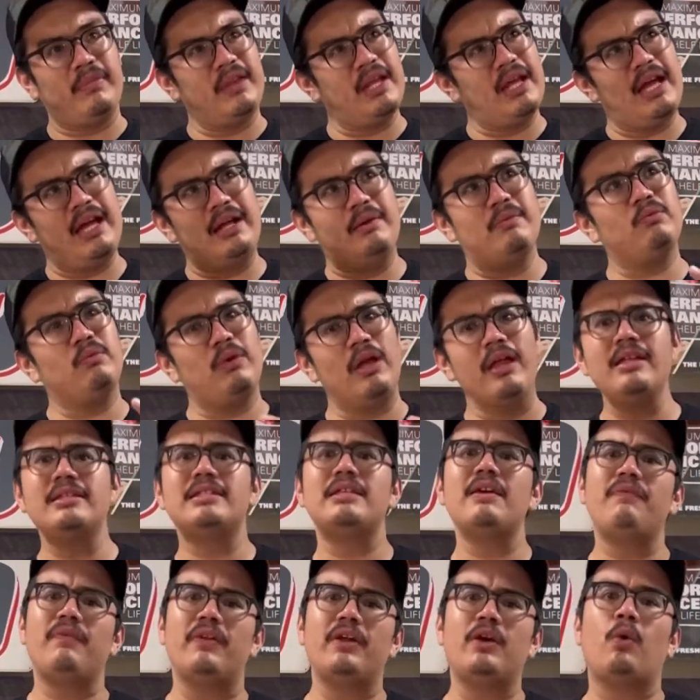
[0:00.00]
and
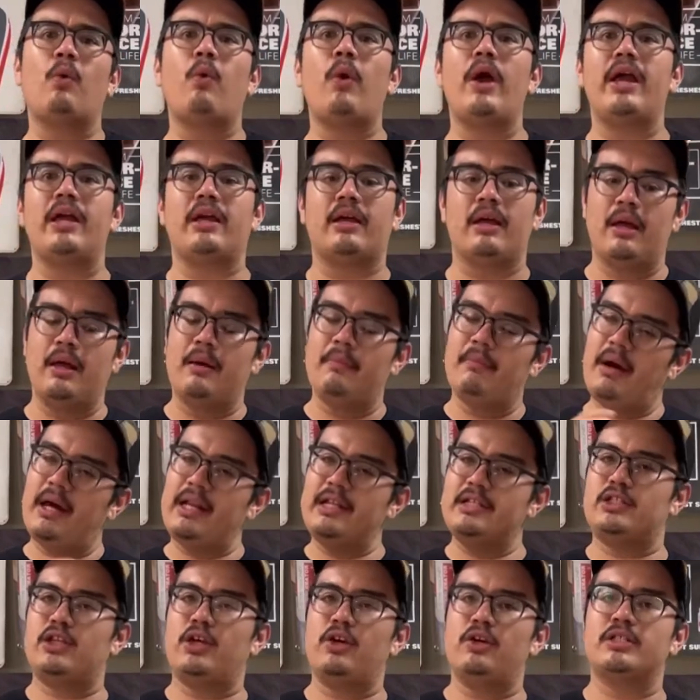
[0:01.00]
relatively quick,
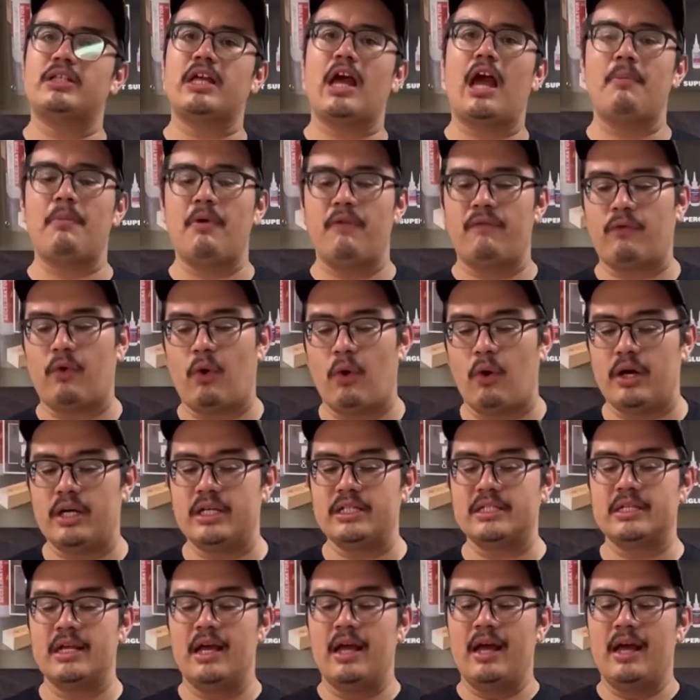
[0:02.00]
minus cure time of course,